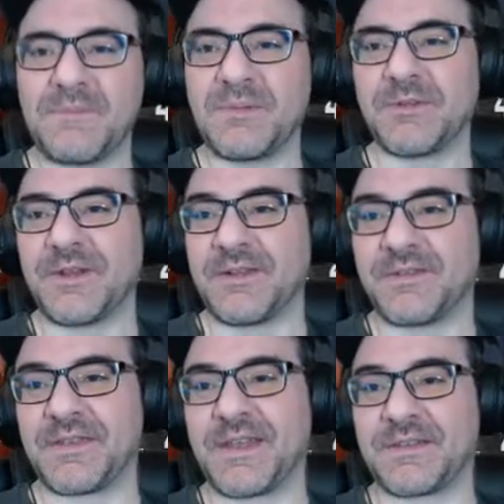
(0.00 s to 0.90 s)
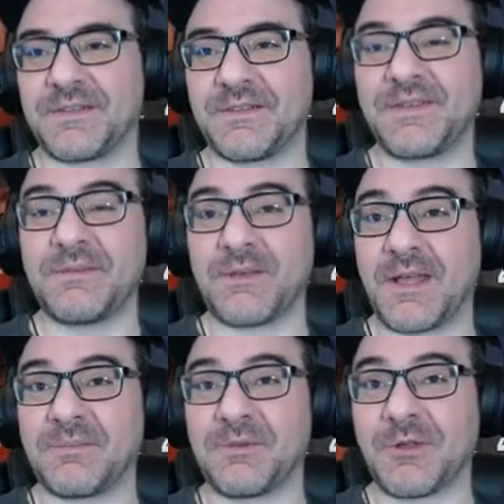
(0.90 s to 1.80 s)
And people don't even seem to
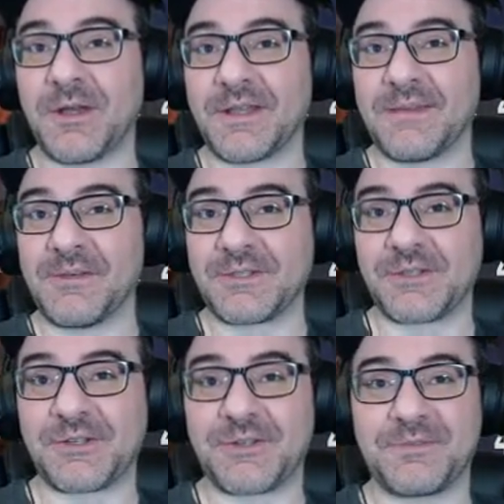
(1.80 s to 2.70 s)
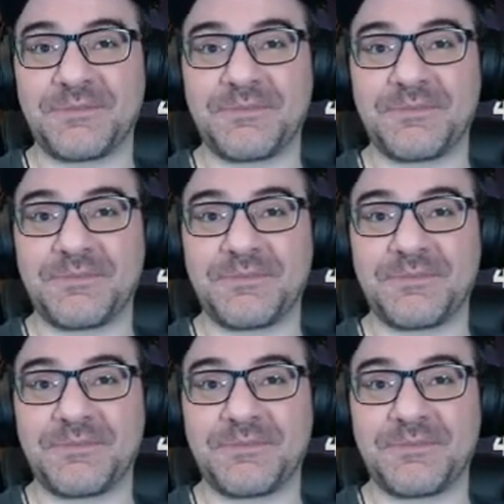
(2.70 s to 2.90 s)
like Mulan that much.